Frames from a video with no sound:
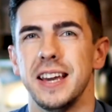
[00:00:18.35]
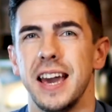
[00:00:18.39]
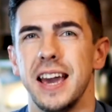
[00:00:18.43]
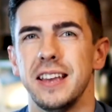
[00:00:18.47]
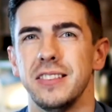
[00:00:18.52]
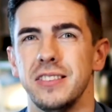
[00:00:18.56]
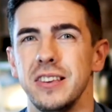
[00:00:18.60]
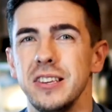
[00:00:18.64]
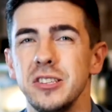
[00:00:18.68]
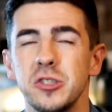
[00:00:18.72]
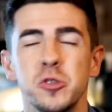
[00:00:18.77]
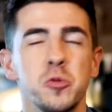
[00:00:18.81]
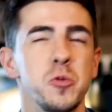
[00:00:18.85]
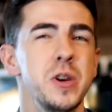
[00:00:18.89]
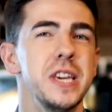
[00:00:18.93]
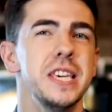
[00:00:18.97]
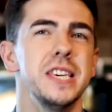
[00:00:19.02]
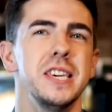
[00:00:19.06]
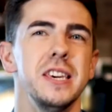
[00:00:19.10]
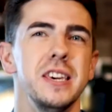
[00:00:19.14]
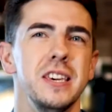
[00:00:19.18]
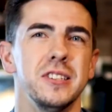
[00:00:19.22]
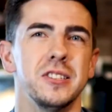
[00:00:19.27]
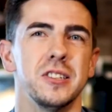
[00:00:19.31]
And these three
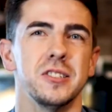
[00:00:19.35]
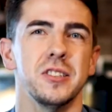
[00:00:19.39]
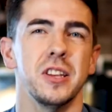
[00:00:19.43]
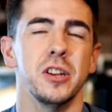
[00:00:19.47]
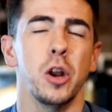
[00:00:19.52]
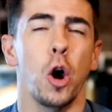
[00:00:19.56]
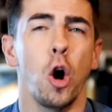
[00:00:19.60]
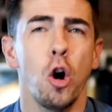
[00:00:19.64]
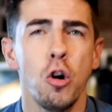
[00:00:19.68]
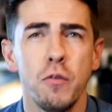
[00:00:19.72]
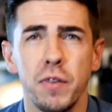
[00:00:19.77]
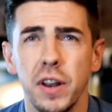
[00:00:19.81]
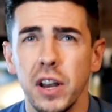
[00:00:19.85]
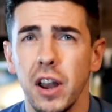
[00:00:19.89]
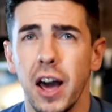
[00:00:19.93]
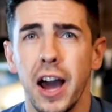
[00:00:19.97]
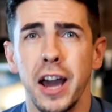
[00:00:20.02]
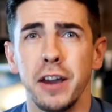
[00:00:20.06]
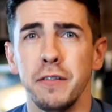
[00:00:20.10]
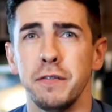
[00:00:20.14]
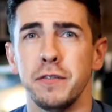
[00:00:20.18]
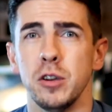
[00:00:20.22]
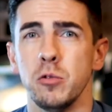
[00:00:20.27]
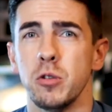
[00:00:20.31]
keys is that over
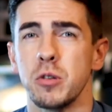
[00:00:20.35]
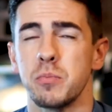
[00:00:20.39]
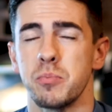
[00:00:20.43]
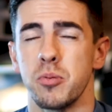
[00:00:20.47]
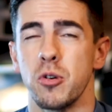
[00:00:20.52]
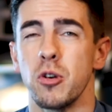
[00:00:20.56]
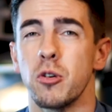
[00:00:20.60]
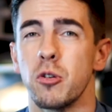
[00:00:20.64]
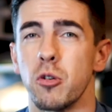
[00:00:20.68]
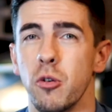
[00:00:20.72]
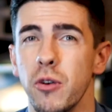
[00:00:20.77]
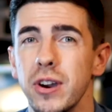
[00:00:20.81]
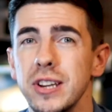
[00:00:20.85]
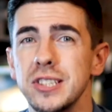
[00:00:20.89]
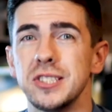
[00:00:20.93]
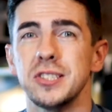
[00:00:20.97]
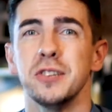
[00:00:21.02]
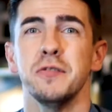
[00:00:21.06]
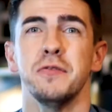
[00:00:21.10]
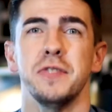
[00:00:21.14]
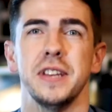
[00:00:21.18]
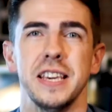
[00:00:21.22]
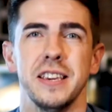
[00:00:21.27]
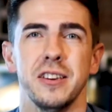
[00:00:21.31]
life you would
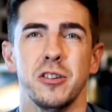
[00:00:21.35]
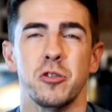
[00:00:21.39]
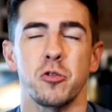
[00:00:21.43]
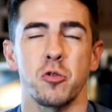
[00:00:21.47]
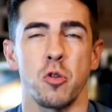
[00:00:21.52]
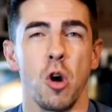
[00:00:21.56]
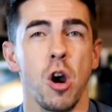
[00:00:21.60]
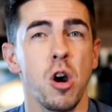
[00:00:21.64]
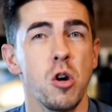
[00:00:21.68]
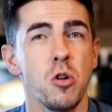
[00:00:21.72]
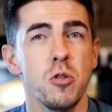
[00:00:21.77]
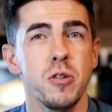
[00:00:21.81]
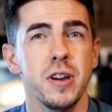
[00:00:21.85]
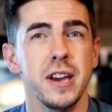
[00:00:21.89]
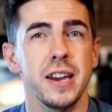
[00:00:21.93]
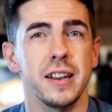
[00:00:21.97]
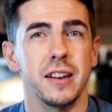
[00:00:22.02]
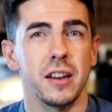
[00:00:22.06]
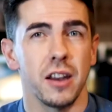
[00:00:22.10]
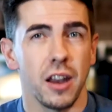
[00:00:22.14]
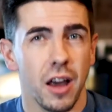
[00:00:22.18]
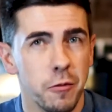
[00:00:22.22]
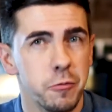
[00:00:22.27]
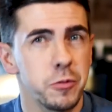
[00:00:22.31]
progressively grow
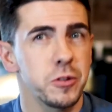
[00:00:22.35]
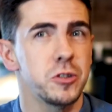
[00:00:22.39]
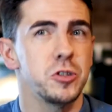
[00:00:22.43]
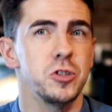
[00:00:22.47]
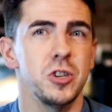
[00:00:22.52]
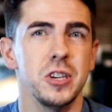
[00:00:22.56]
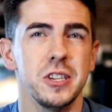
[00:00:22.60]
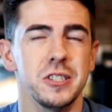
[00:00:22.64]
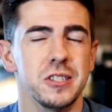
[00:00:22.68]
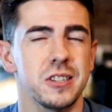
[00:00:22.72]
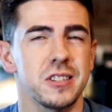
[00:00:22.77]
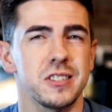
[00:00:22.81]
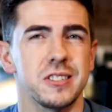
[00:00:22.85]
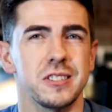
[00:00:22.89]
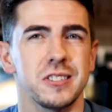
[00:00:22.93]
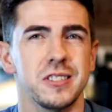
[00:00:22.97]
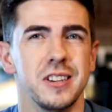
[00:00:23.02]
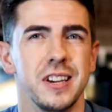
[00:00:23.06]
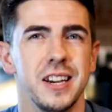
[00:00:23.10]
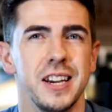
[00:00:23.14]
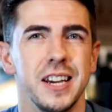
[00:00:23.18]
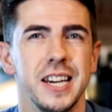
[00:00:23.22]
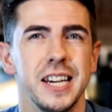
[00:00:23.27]
in love with Jesus,